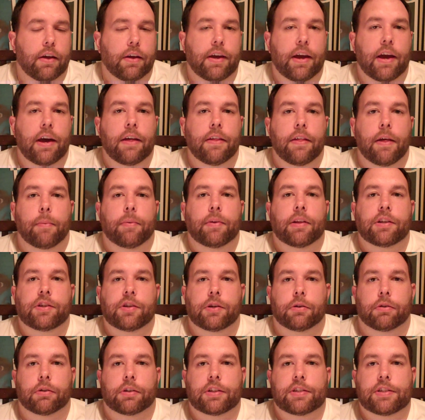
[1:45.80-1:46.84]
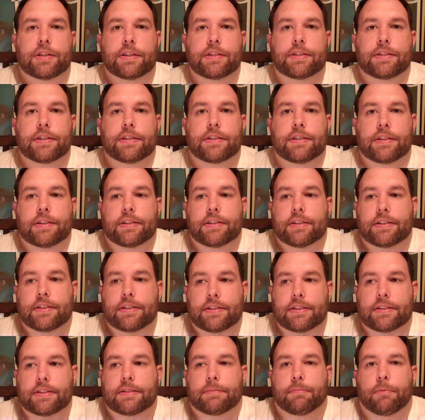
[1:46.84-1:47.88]
yeah, I mean, the general consensus
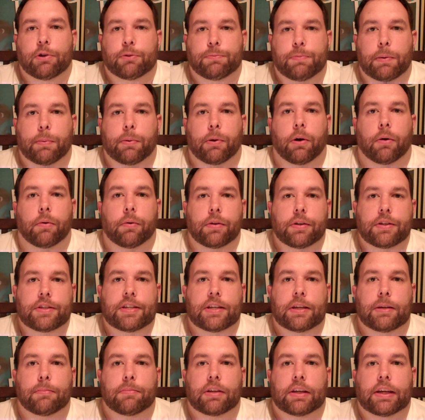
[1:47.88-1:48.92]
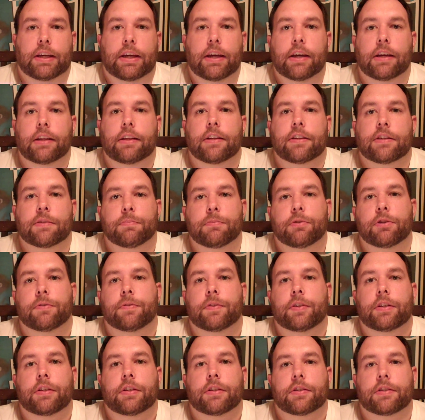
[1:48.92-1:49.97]
is most people don't really seem to get this
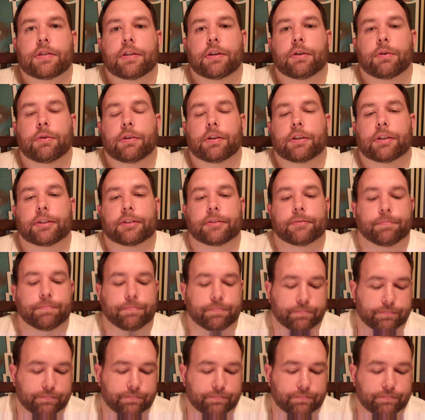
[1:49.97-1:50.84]
movie. So